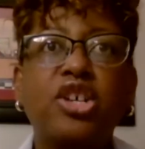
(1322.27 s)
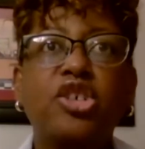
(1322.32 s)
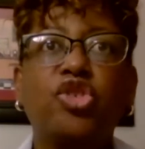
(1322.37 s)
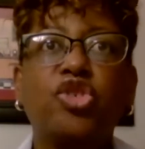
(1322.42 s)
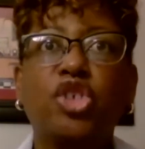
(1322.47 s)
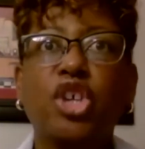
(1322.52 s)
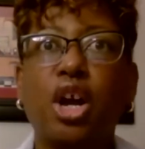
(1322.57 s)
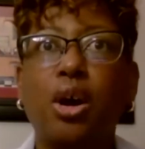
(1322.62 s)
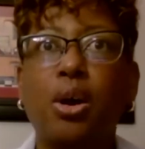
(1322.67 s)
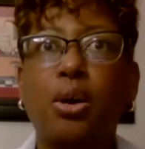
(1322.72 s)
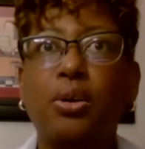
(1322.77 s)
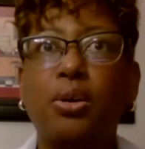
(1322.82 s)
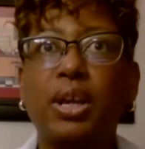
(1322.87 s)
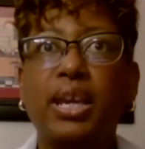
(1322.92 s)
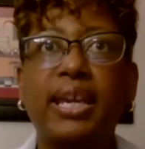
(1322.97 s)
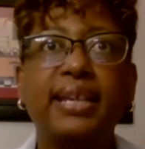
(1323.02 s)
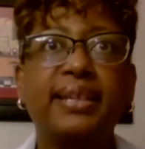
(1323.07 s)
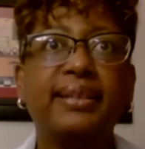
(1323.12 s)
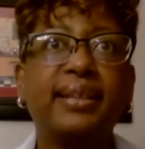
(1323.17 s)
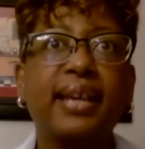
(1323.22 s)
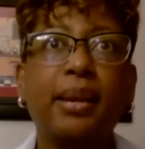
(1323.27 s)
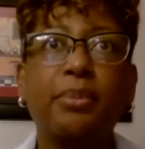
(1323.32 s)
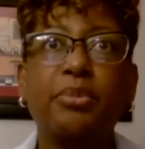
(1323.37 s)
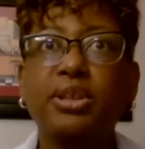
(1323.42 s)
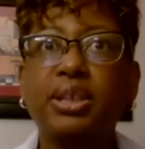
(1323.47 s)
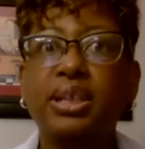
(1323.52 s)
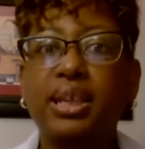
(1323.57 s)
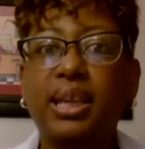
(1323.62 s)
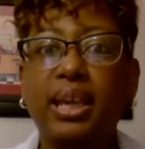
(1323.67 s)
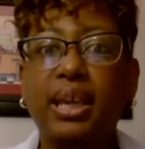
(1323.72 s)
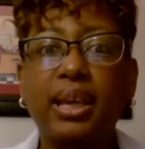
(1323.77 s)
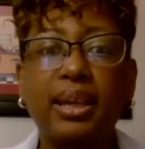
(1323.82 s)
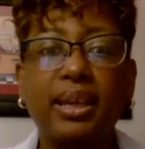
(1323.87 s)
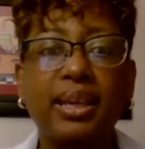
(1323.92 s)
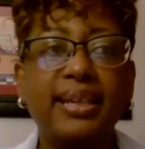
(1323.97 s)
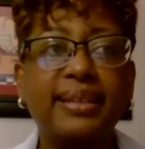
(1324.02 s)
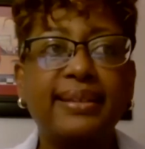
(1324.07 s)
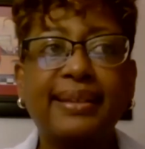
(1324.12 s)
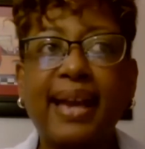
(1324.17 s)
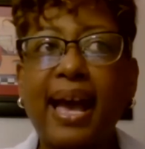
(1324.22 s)
So he's able to get,
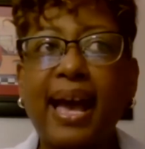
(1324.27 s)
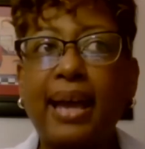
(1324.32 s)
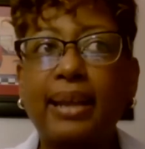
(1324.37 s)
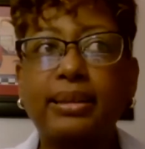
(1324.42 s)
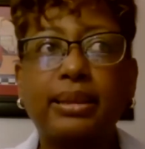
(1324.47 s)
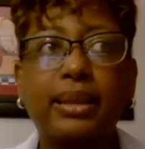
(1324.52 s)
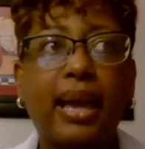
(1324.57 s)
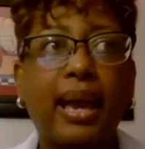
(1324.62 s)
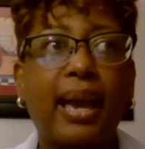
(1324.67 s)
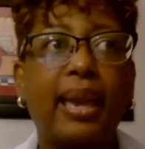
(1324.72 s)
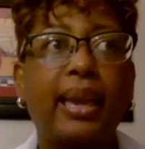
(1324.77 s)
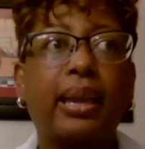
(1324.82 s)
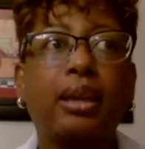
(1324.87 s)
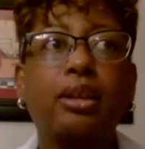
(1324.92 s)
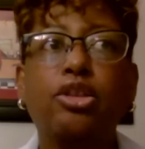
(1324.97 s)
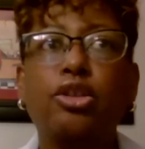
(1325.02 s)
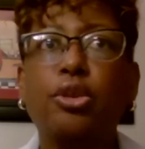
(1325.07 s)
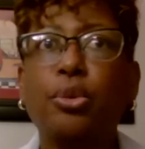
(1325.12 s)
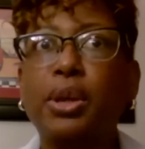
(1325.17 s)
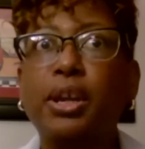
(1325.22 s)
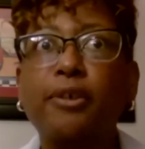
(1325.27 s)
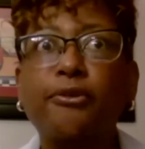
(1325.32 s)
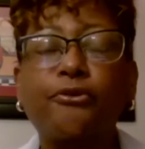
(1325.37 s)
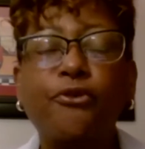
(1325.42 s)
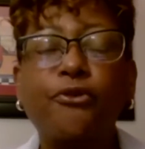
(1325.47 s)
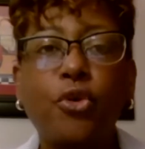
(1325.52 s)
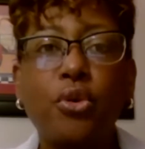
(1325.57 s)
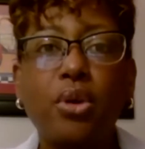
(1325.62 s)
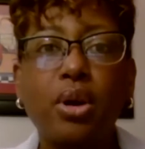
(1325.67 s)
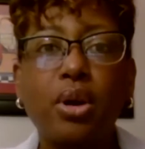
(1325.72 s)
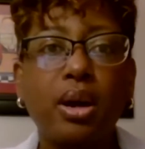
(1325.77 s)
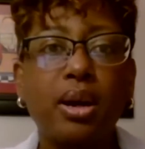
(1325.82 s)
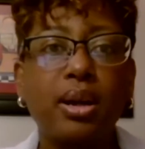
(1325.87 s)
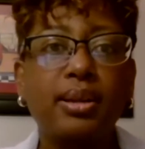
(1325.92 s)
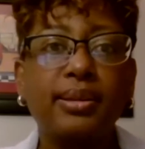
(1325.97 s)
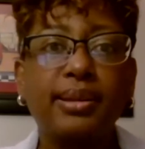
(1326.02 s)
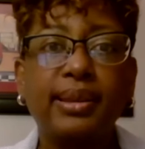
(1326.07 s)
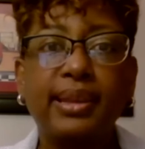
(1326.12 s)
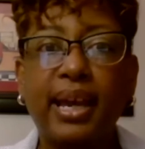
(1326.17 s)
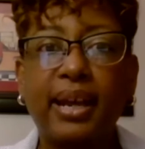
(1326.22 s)
he's gotten like three or
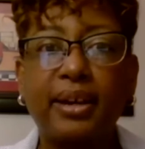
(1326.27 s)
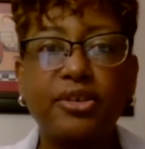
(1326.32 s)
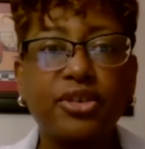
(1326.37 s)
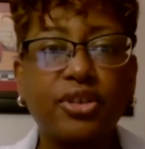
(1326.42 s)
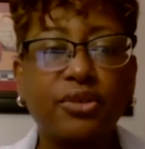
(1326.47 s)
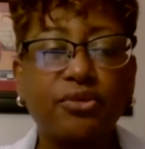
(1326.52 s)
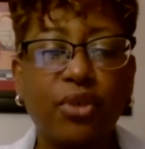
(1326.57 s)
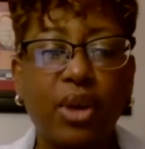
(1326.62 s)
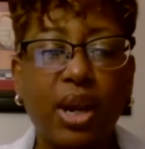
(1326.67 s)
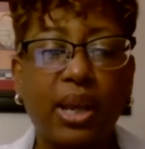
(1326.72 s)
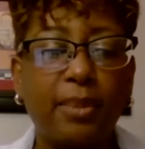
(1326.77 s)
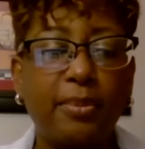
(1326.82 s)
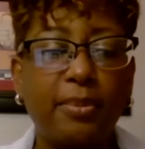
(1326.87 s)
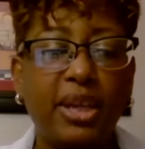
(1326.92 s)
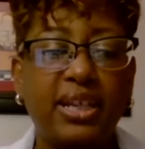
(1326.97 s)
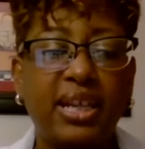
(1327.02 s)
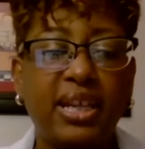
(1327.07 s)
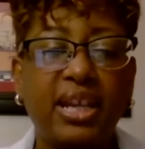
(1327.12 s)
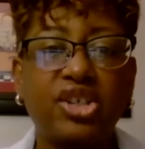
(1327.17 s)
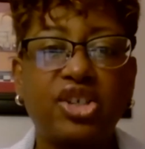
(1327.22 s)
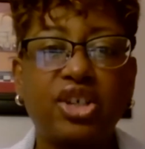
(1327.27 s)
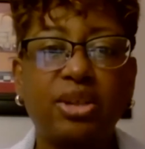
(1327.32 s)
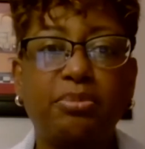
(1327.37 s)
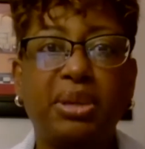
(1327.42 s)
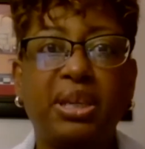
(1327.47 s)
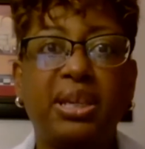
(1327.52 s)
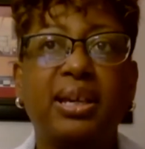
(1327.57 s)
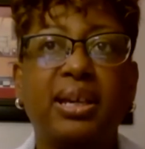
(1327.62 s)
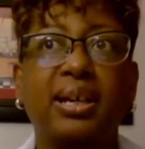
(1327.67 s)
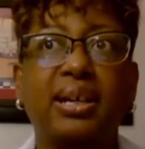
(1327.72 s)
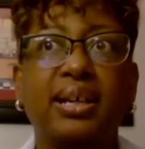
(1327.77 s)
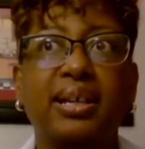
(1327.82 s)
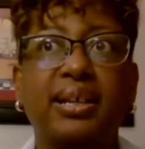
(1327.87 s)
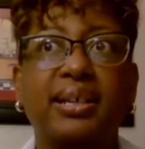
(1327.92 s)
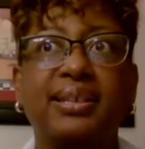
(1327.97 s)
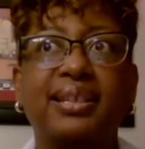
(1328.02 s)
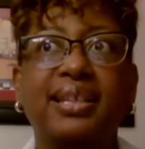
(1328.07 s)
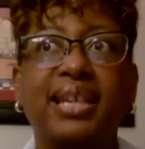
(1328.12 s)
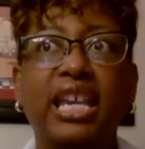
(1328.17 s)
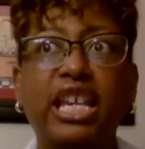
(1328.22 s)
four letters of recommendation
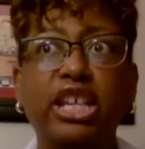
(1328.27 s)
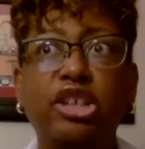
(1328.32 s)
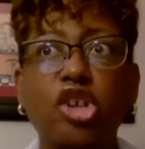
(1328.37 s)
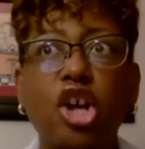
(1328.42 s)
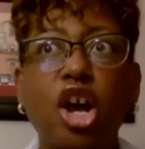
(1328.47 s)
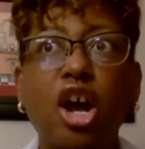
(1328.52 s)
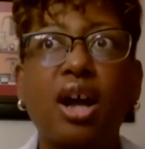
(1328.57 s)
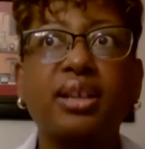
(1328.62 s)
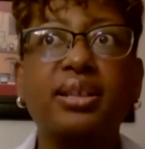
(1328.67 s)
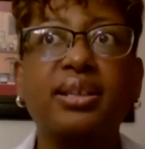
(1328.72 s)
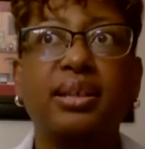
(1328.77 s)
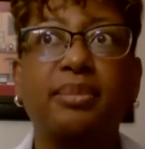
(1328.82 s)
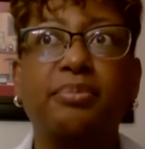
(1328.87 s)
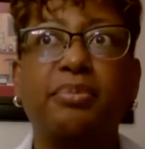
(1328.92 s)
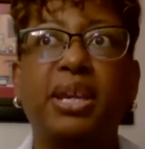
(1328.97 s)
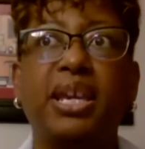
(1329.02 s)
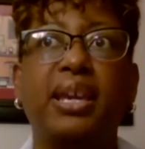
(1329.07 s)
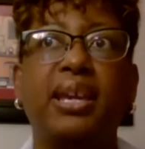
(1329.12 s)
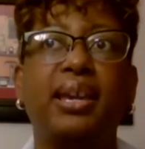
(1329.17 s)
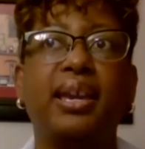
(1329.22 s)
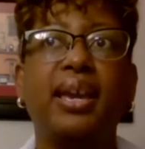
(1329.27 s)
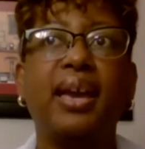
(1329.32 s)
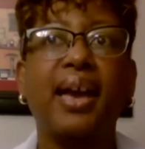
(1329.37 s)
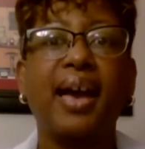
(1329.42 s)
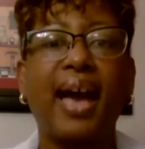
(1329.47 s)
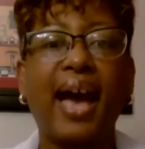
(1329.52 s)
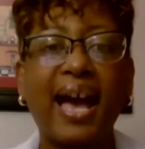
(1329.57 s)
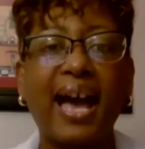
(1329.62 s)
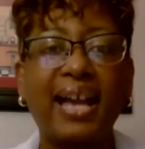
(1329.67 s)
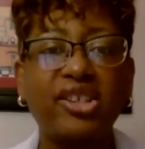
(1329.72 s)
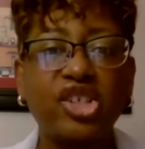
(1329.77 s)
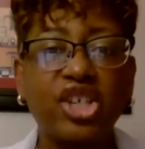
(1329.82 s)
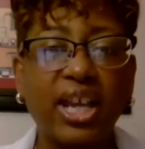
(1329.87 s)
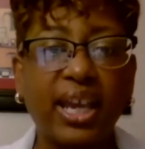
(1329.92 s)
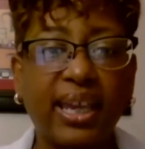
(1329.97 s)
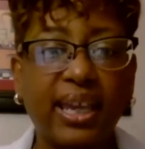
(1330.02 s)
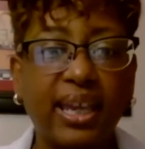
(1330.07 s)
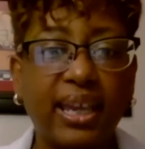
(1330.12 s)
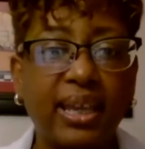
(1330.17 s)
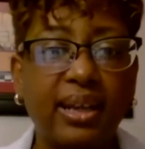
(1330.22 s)
because he talks to me. I
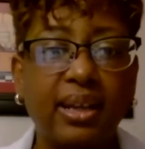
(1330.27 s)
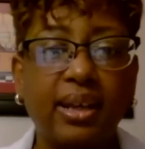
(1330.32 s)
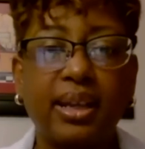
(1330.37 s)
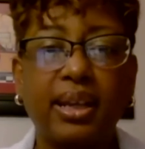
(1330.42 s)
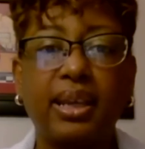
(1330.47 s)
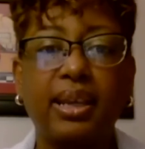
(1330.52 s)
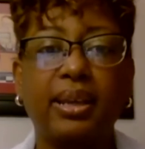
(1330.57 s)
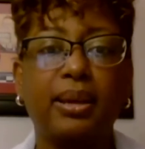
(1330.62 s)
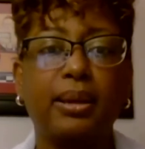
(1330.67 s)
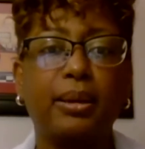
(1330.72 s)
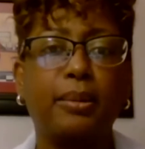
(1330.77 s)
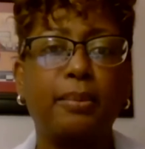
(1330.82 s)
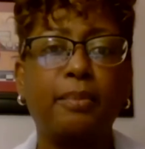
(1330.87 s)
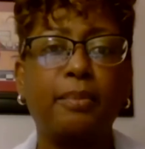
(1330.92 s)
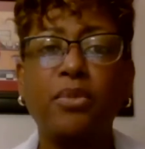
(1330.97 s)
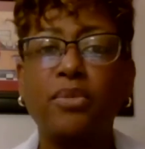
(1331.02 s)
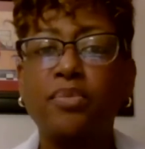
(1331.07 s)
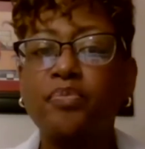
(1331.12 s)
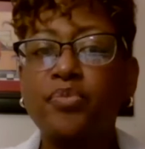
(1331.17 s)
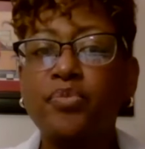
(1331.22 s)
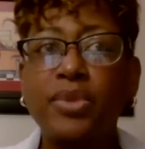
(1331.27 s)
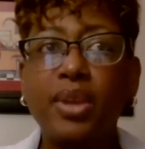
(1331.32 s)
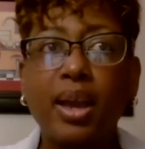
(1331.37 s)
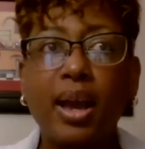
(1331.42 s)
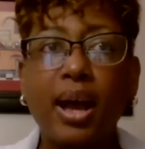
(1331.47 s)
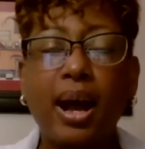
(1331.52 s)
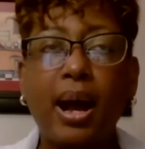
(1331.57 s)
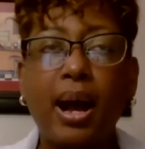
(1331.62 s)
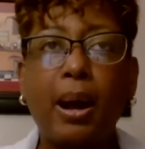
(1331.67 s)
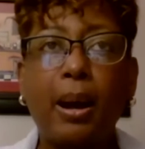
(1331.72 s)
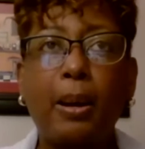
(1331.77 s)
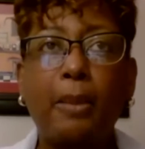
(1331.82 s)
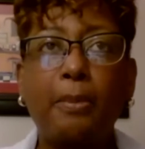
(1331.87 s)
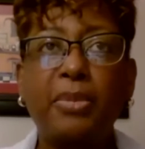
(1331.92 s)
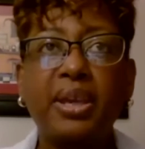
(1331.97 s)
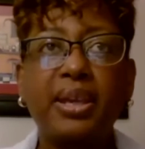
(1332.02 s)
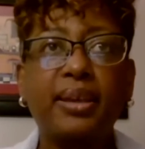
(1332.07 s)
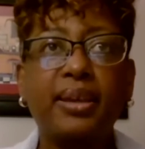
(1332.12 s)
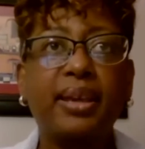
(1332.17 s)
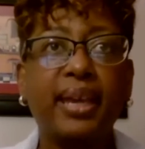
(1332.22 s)
check in on him.
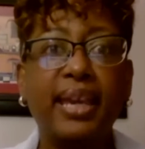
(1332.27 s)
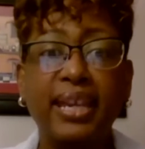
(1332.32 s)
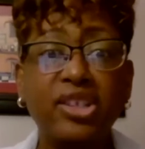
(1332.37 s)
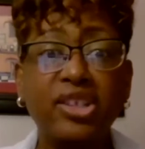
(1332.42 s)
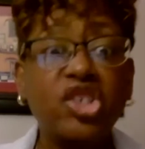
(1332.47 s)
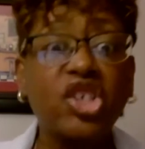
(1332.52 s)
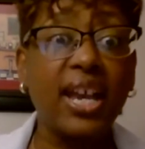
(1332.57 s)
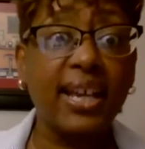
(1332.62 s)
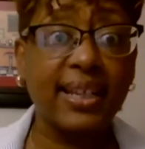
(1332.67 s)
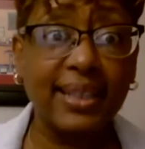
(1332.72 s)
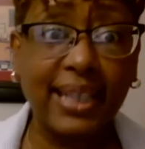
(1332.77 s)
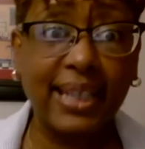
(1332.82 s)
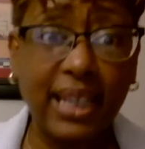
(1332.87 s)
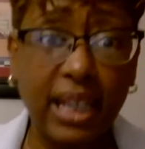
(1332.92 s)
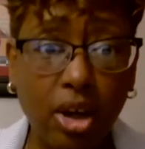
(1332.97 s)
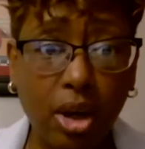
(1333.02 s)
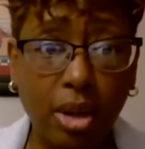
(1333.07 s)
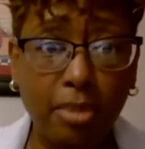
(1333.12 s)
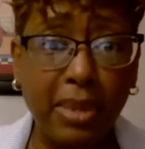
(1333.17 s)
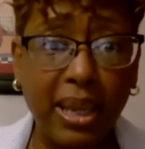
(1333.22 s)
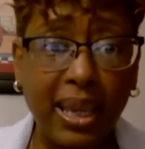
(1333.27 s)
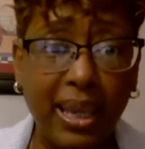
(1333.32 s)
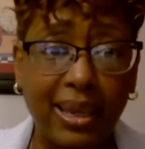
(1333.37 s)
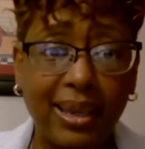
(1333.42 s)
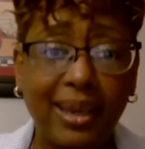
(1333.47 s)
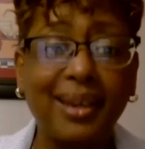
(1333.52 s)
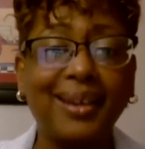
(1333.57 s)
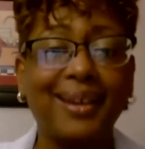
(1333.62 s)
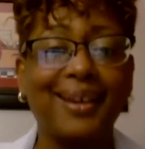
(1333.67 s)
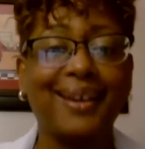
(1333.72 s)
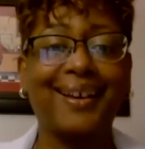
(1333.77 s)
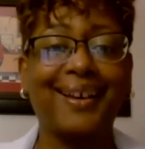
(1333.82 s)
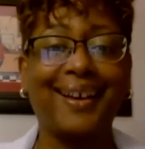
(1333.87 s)
Um, he checks in on me.